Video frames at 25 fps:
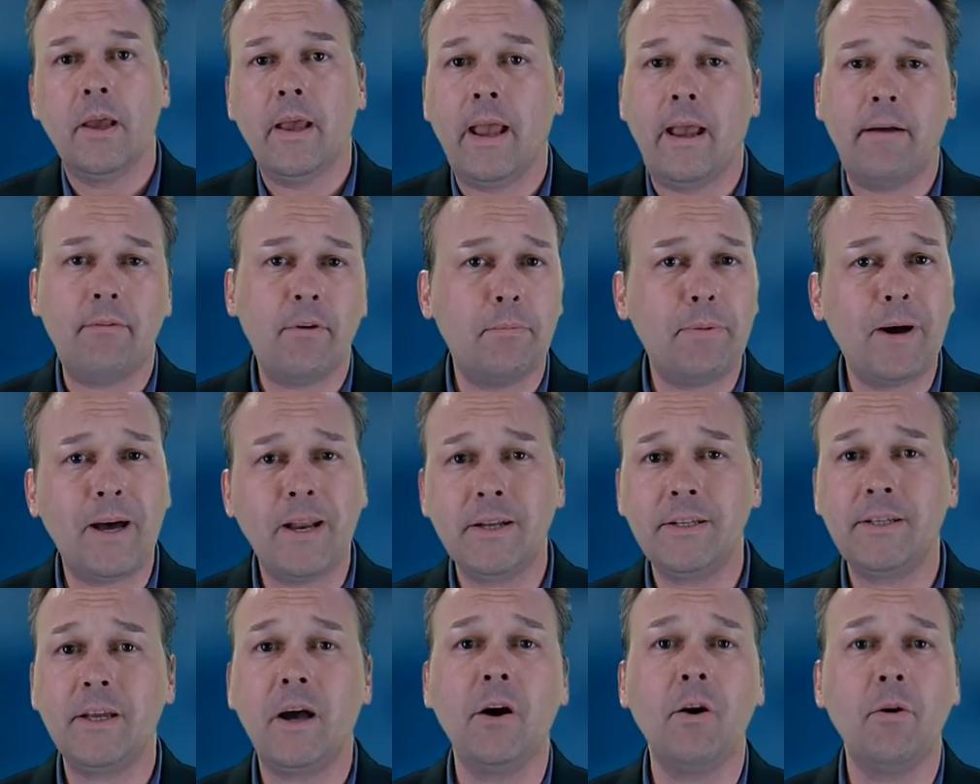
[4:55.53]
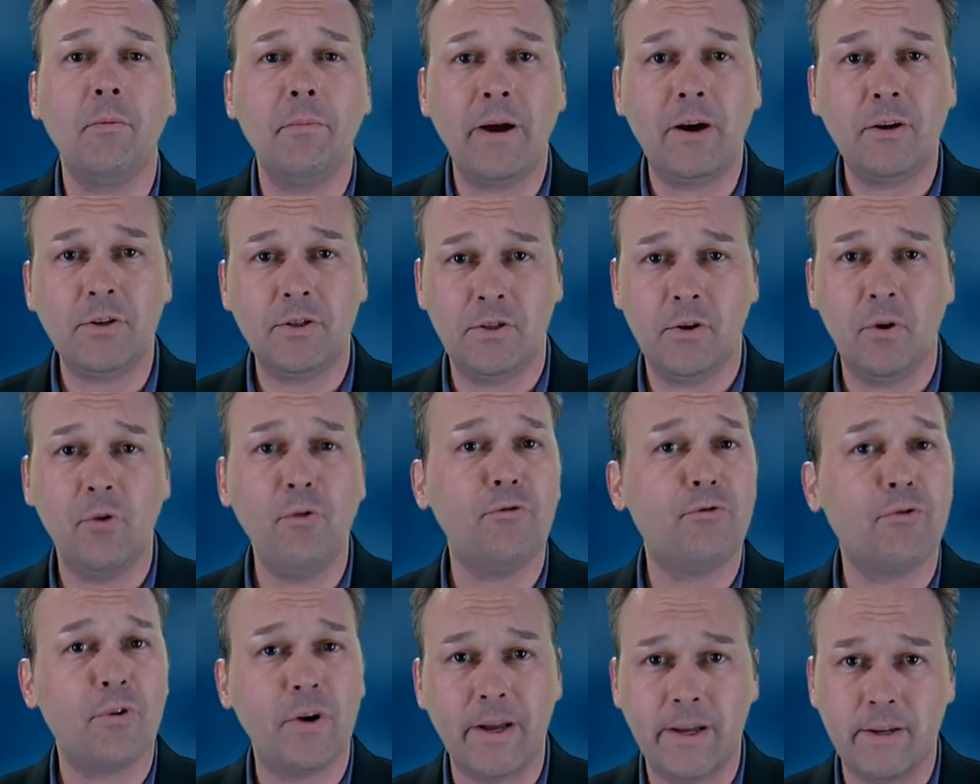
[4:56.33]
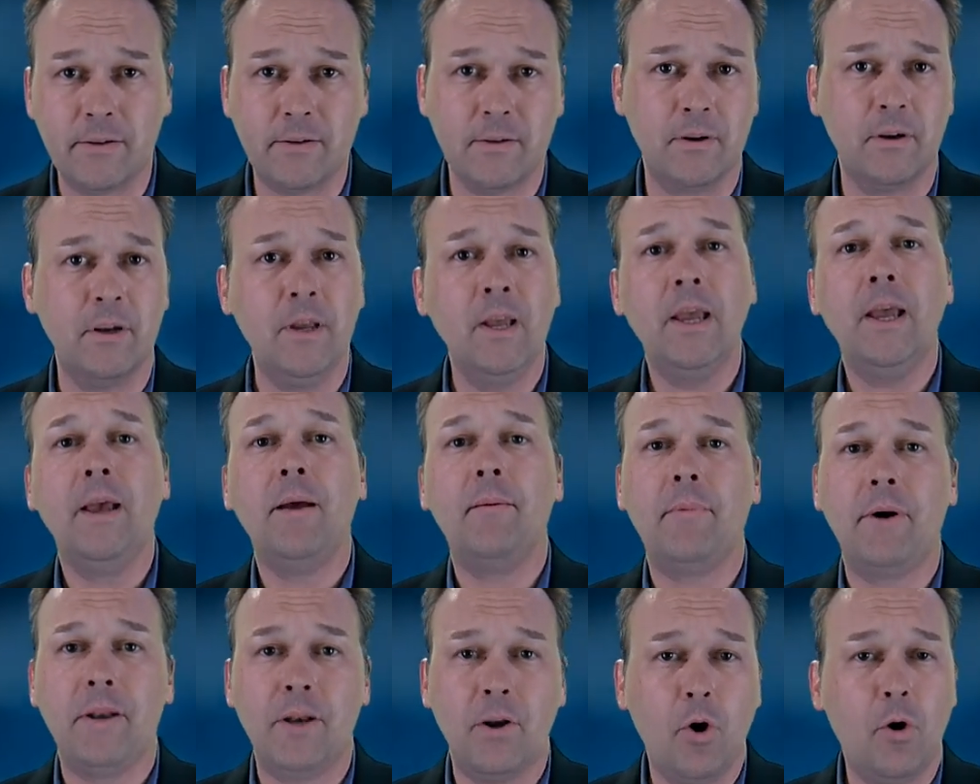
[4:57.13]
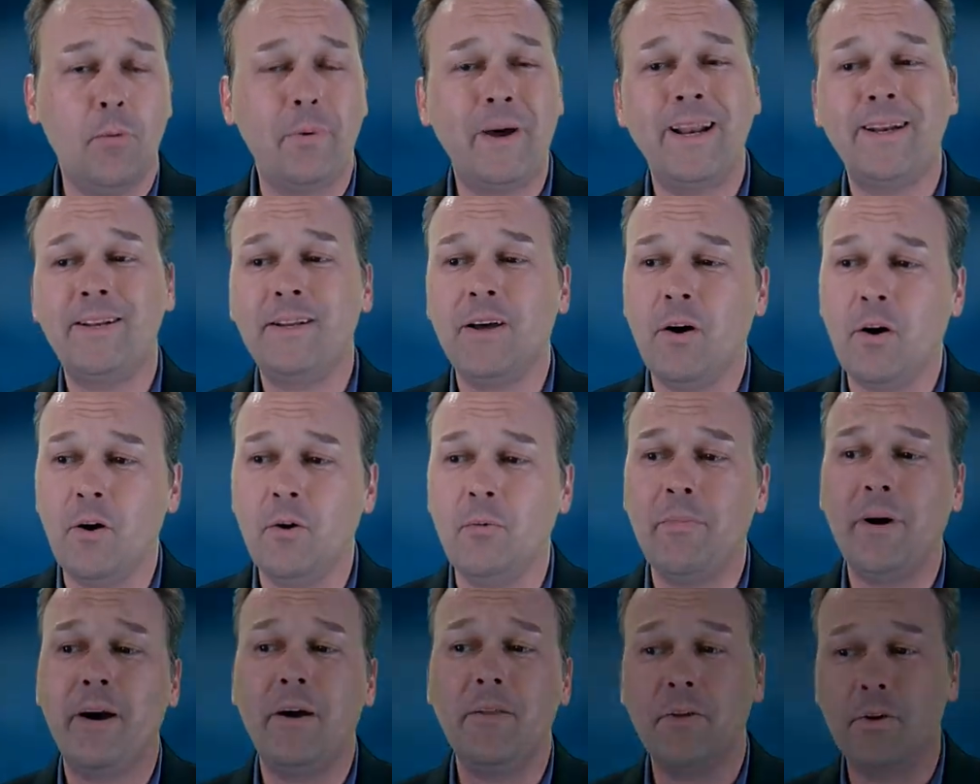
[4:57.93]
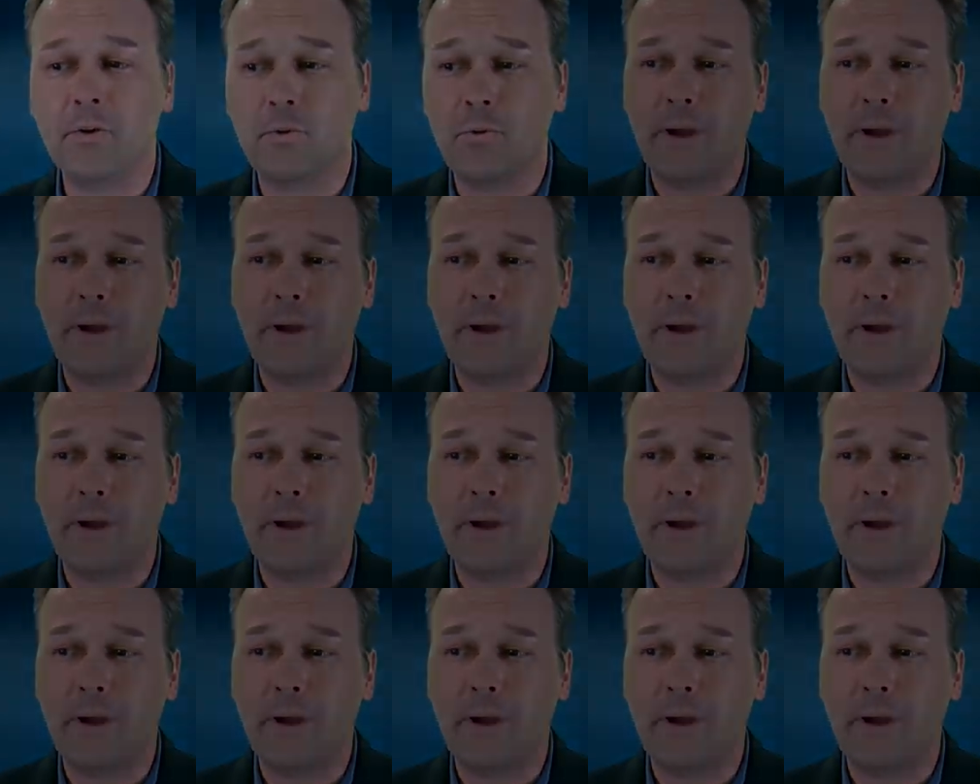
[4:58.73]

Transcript: Everybody talking about Joe Frazier, but nobody talking about the